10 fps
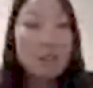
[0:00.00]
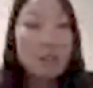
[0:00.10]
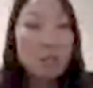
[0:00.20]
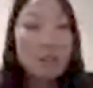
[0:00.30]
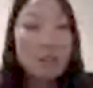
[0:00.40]

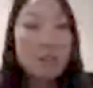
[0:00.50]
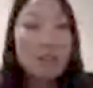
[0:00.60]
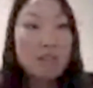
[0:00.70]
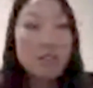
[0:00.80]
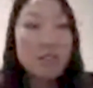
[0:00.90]
and
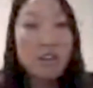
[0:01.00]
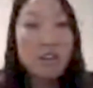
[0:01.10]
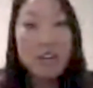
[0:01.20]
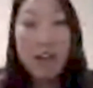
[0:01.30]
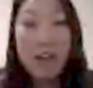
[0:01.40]
say,
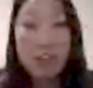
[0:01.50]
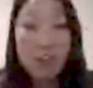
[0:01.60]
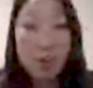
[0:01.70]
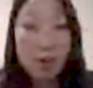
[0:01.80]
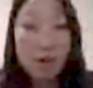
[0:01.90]
oh,
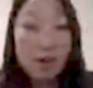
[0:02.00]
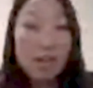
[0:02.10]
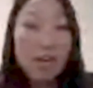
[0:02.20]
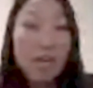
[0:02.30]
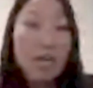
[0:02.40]
okay, this
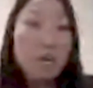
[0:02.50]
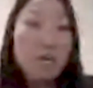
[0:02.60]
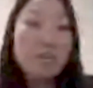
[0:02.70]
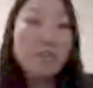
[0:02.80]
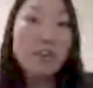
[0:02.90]
may take a
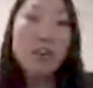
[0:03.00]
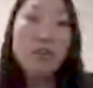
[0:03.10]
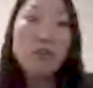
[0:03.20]
long time,